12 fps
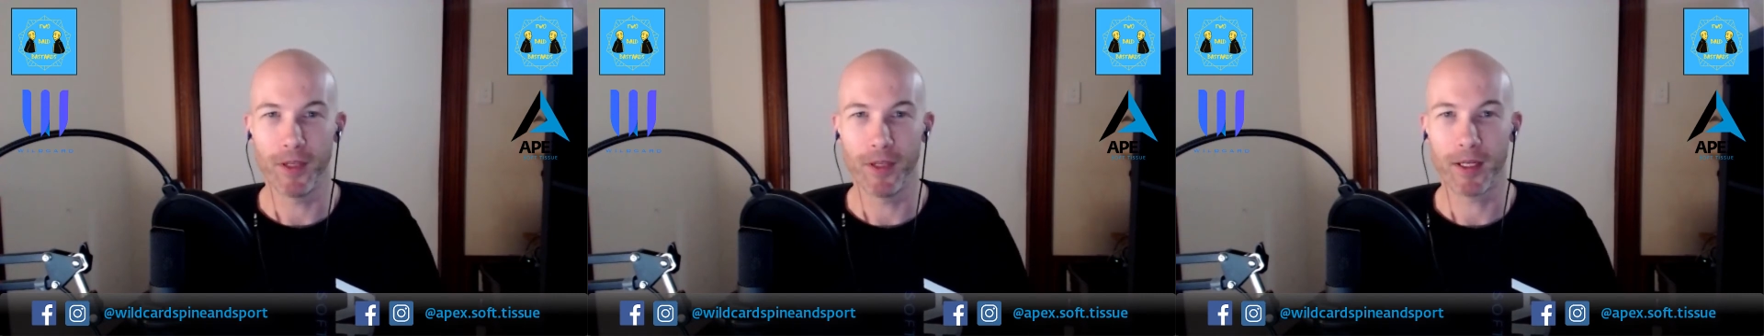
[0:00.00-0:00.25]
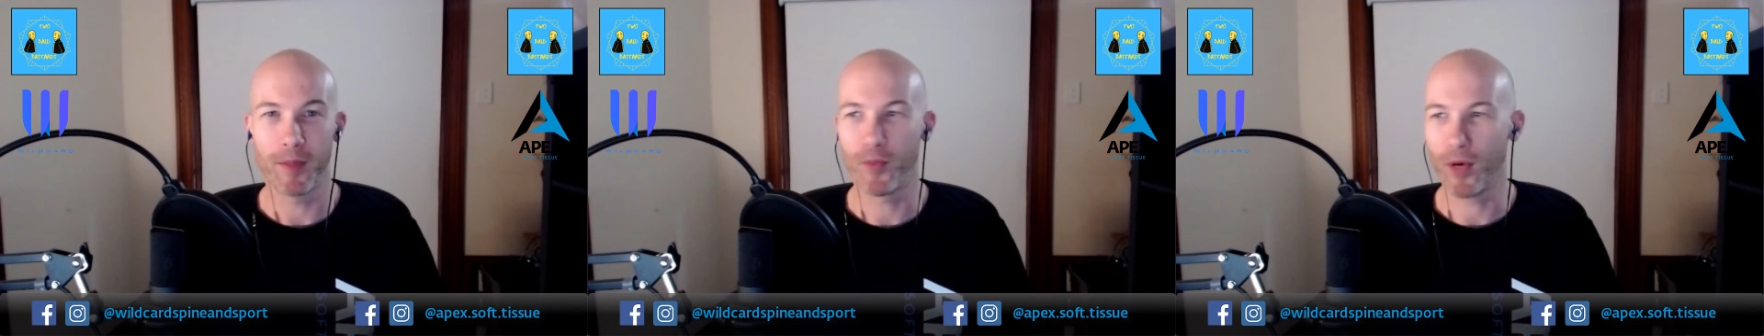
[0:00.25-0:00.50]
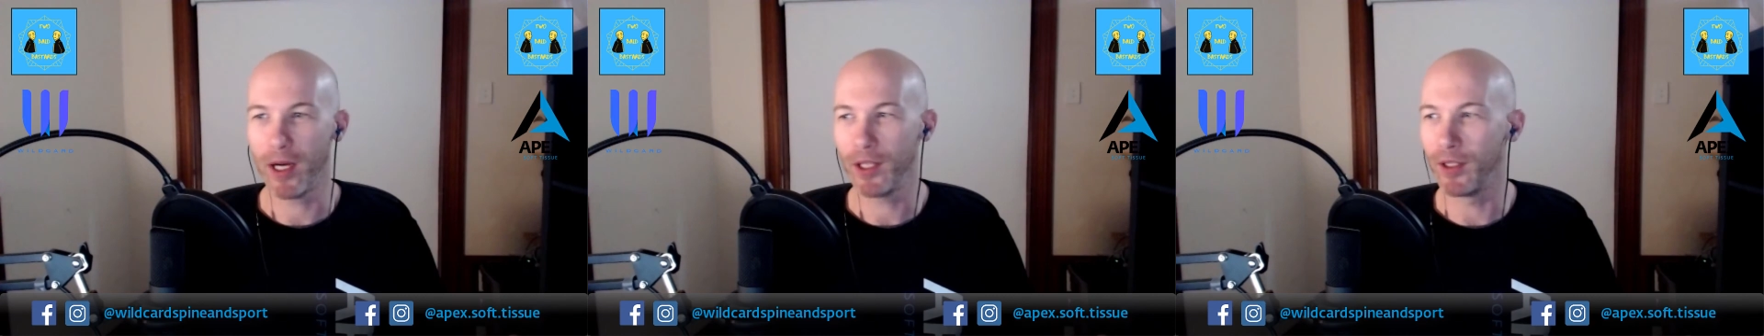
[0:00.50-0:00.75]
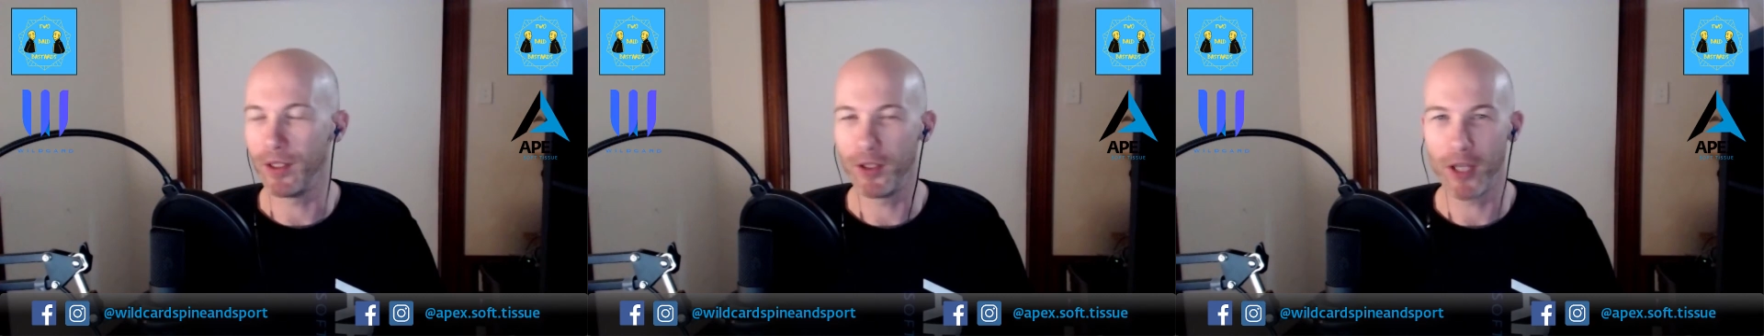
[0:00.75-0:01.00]
like
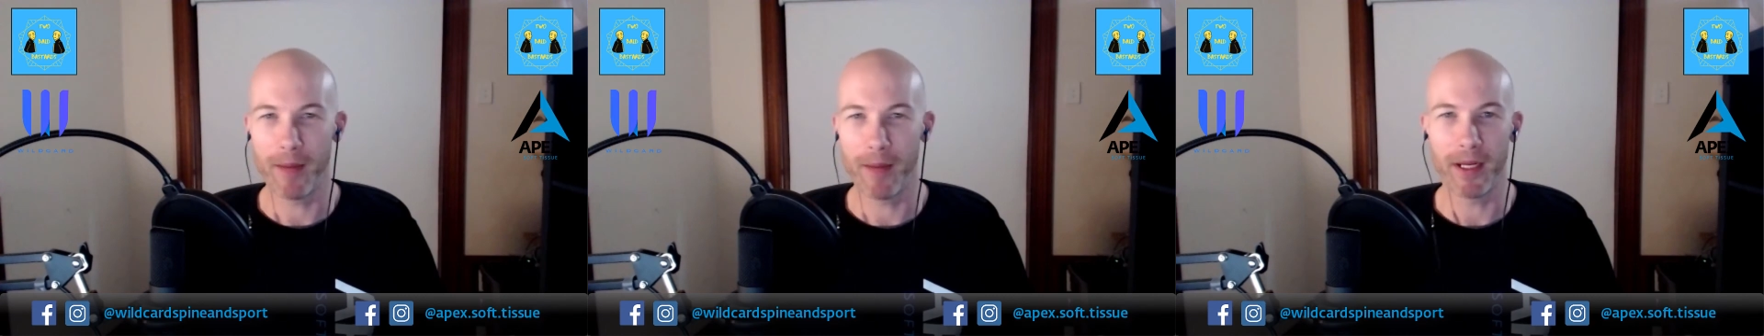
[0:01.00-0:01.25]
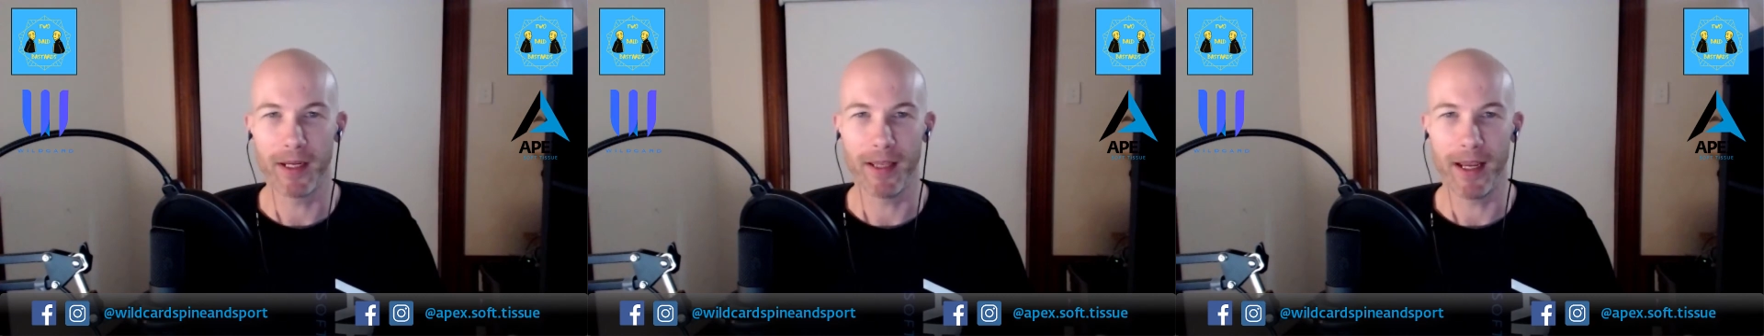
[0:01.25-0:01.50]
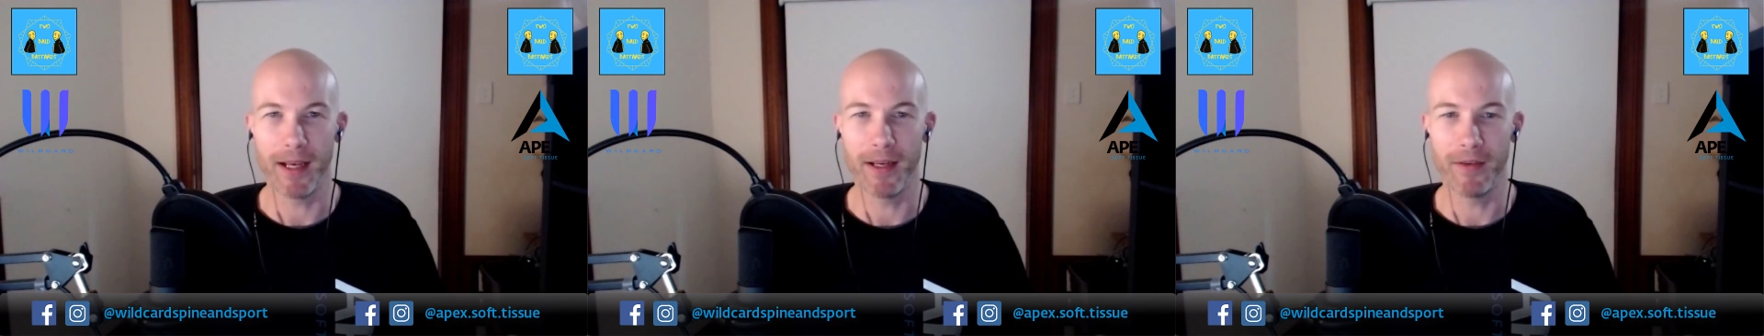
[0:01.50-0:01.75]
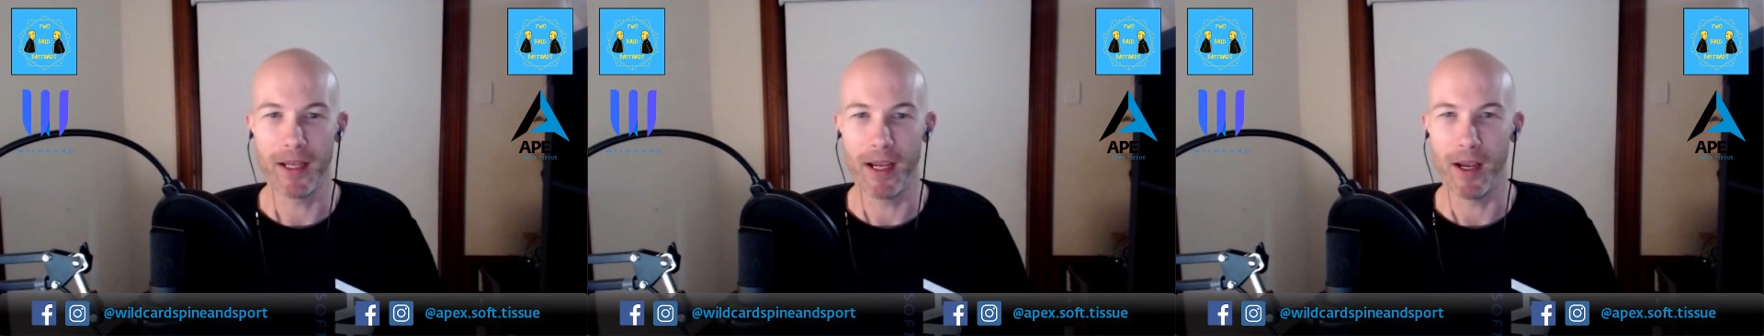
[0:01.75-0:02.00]
compression, jamming the end
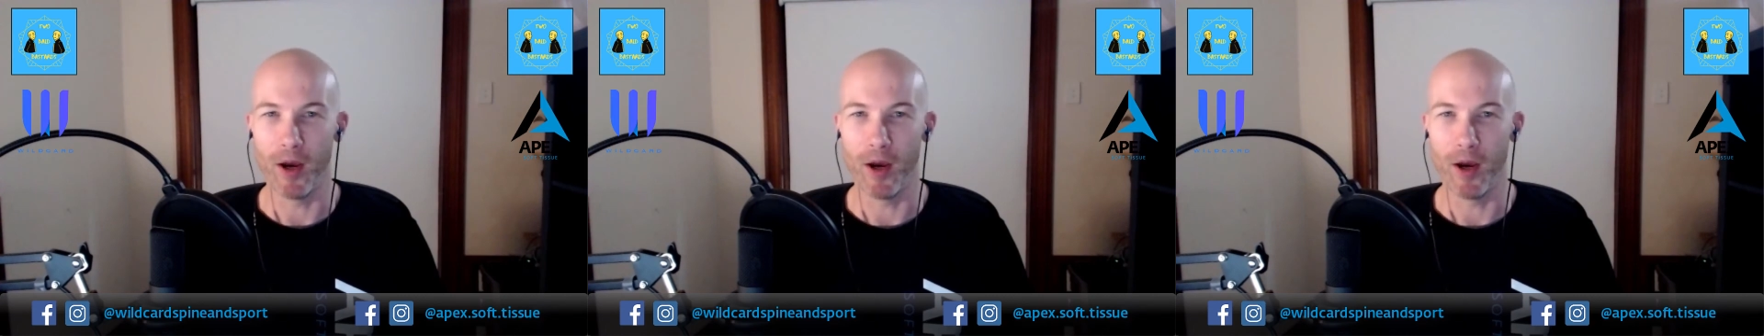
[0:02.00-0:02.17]
of your